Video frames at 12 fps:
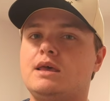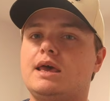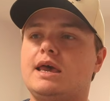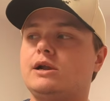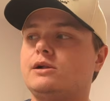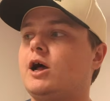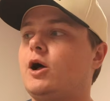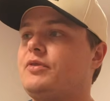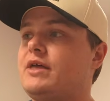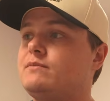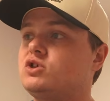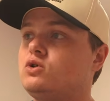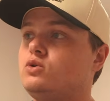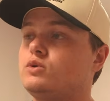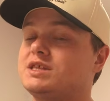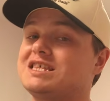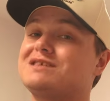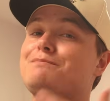It'll help them to
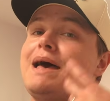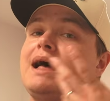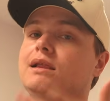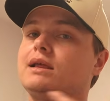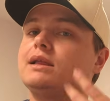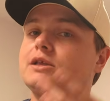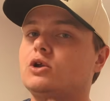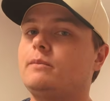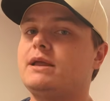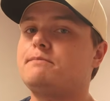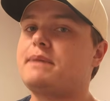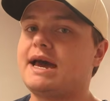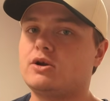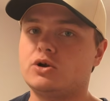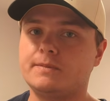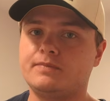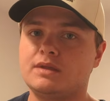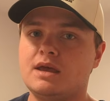smell a little bit
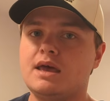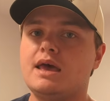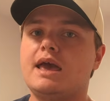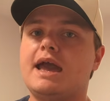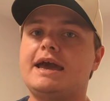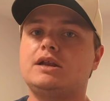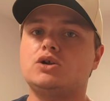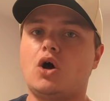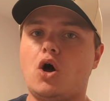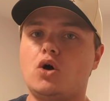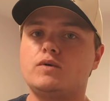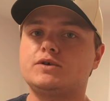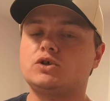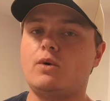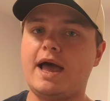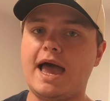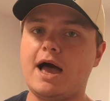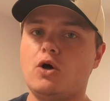better, and it also
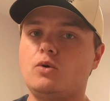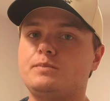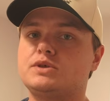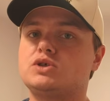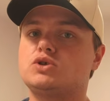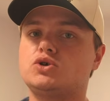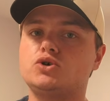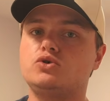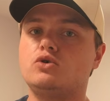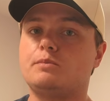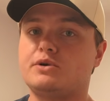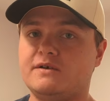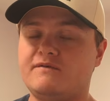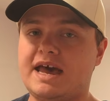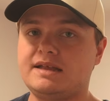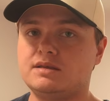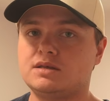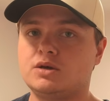helps to
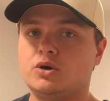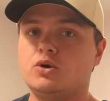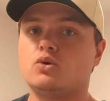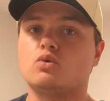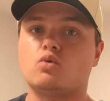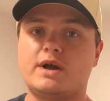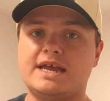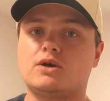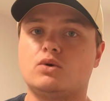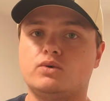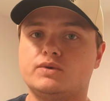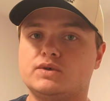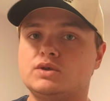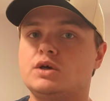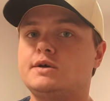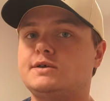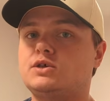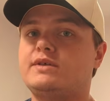prevent wrinkles
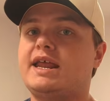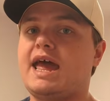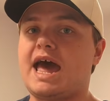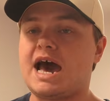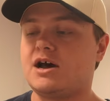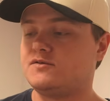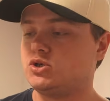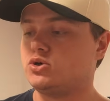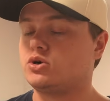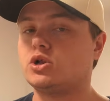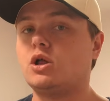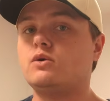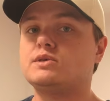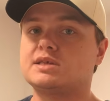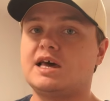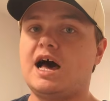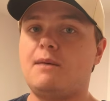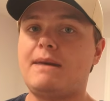so that after your clothes
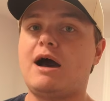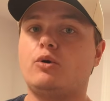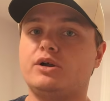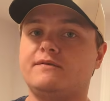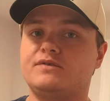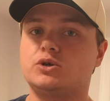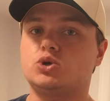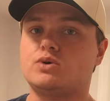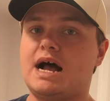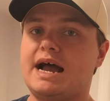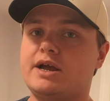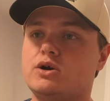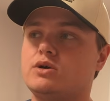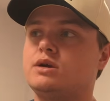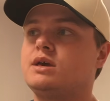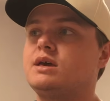come out of the dryer,